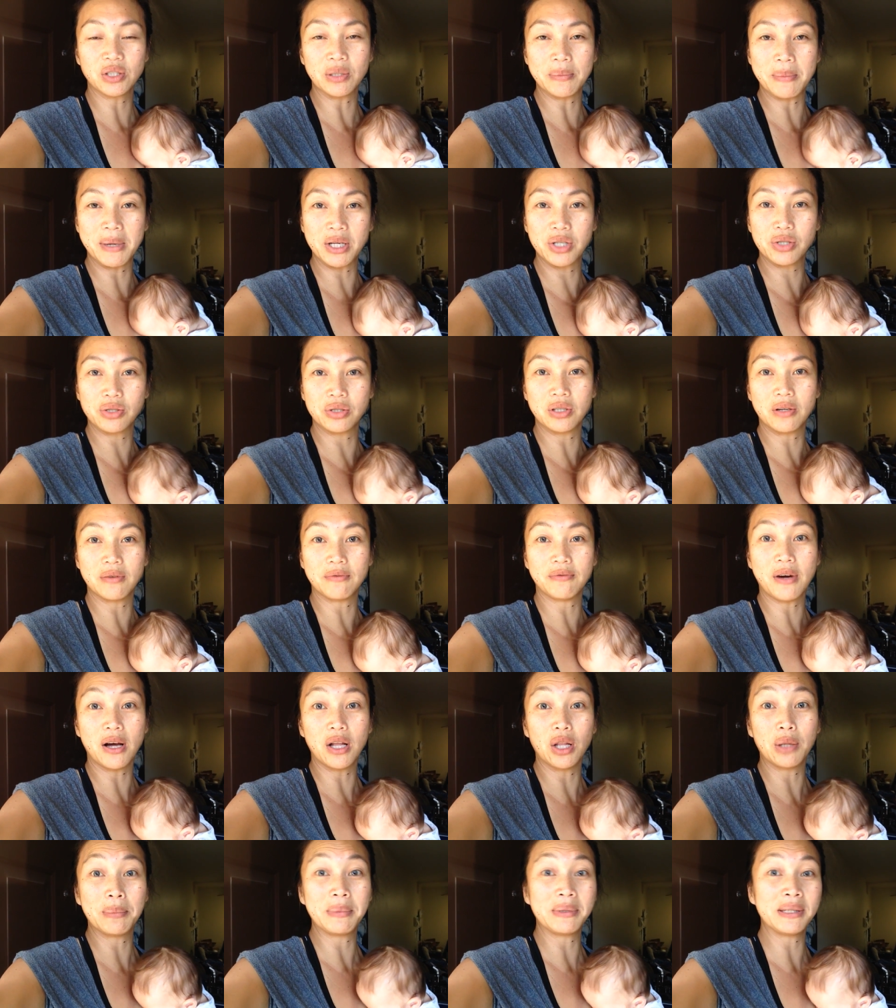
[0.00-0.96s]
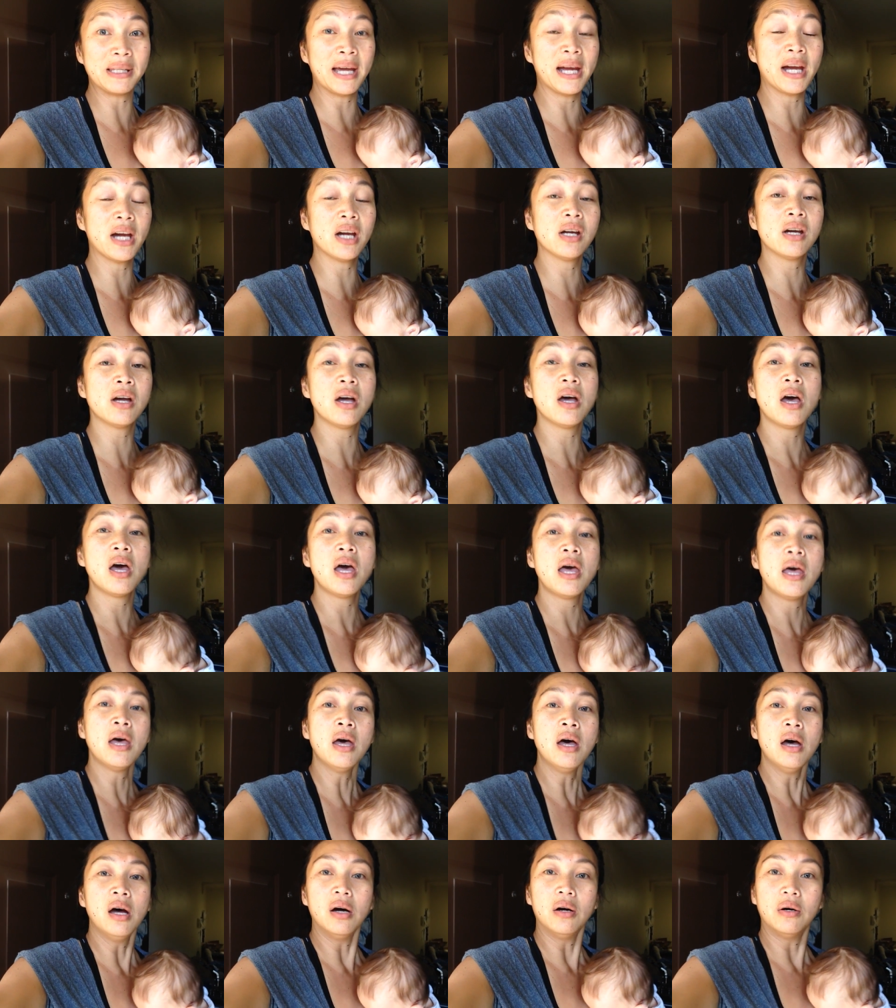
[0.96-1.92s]
So make sure to follow me there
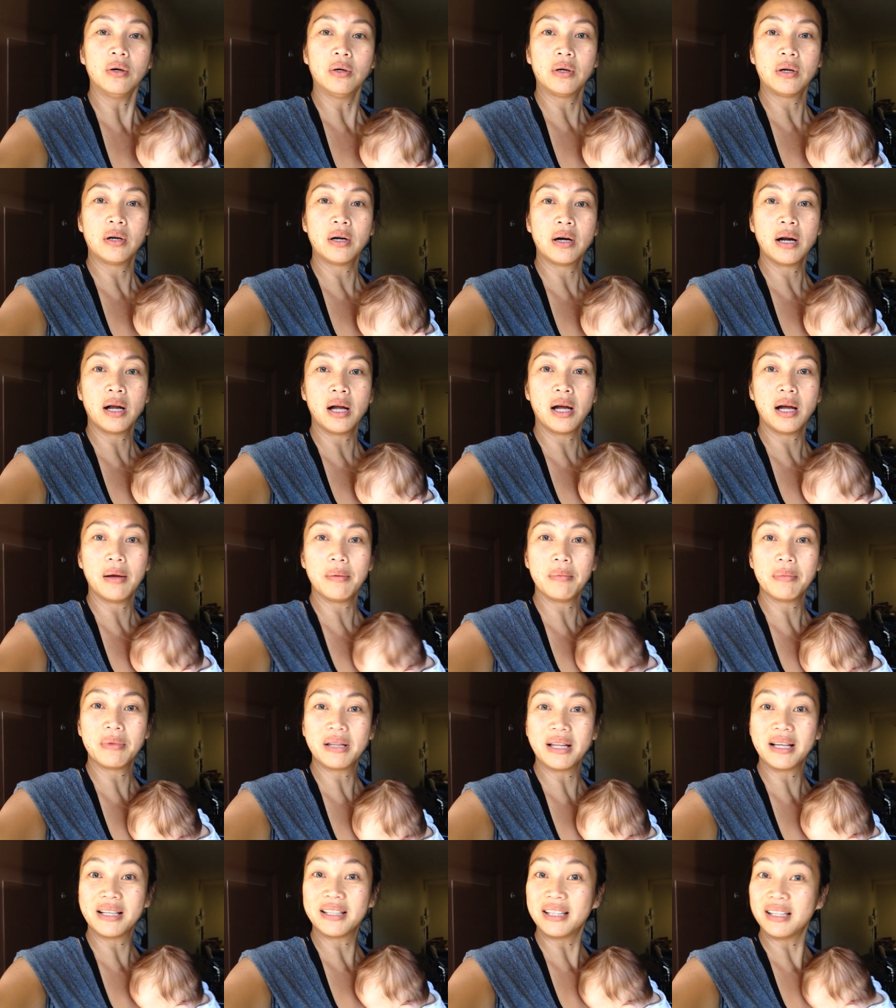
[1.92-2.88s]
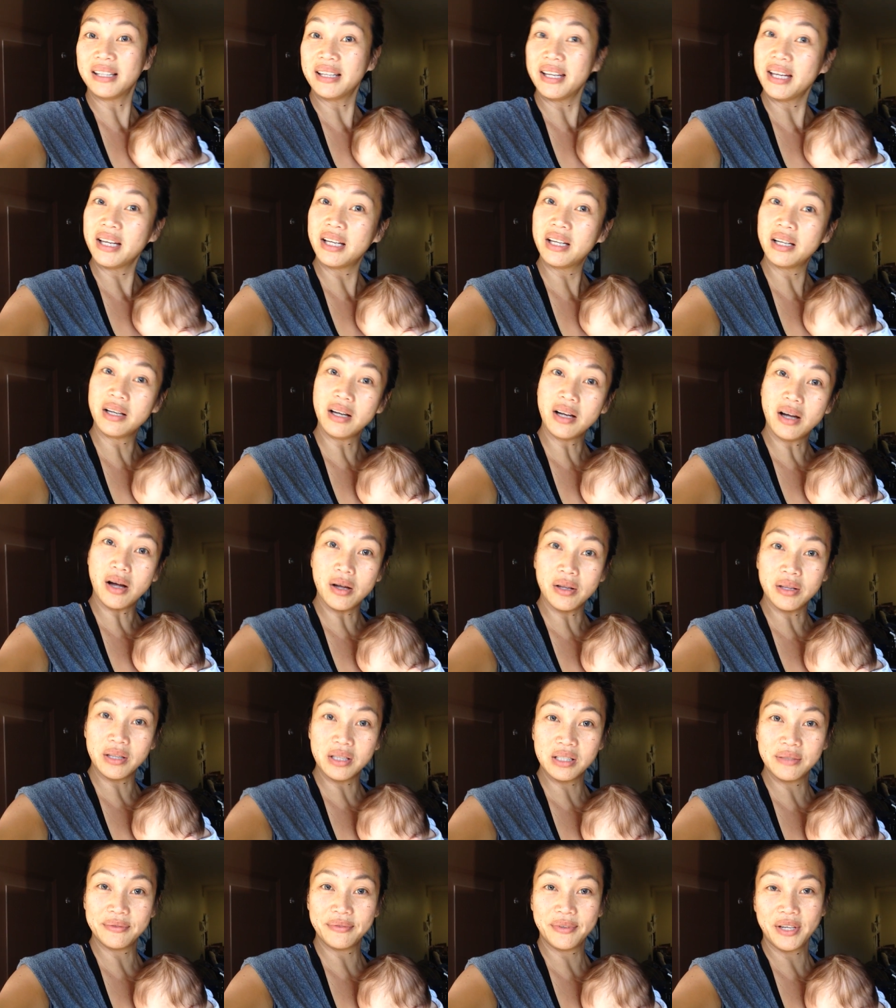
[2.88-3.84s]
or um, click the link
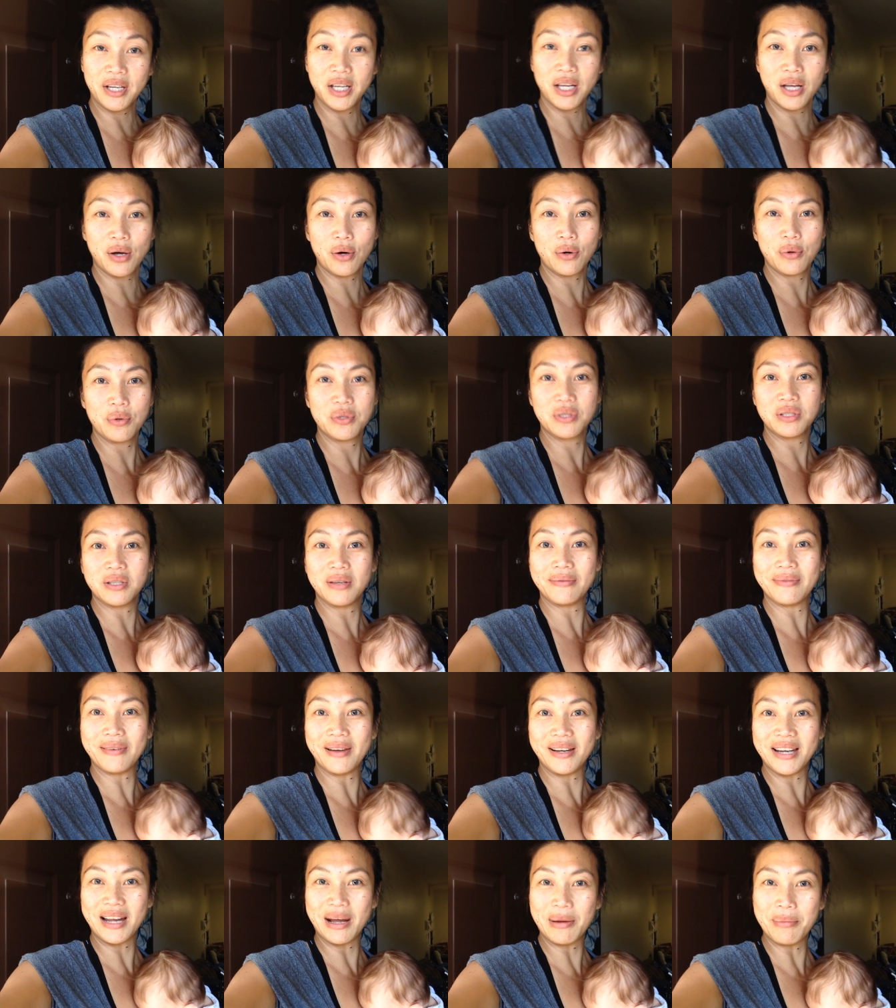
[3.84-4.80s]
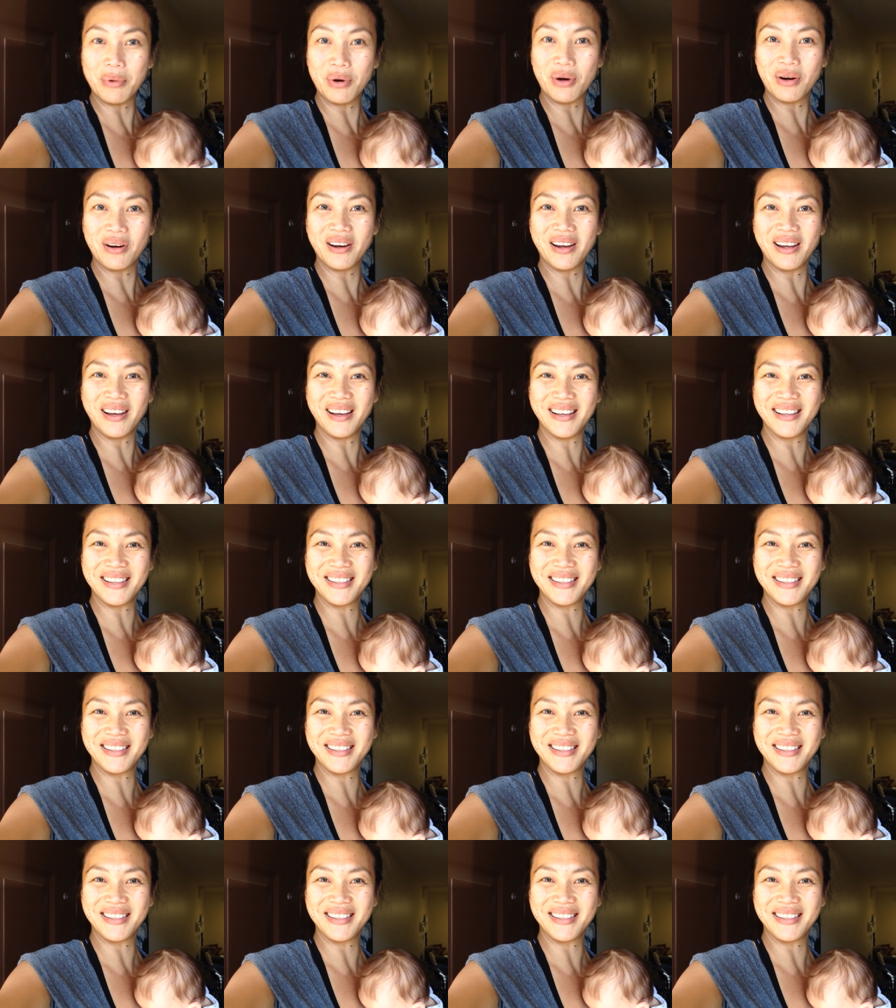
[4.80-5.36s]
on this video to find out more.